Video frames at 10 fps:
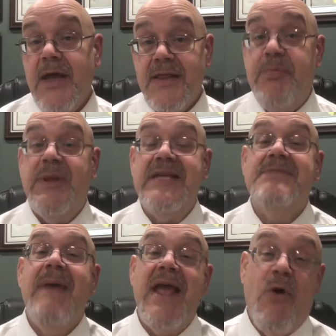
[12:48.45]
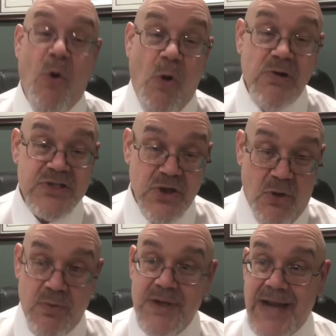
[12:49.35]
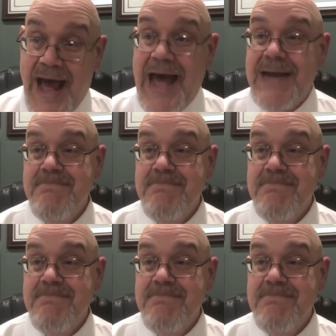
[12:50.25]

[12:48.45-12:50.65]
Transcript: The police may also not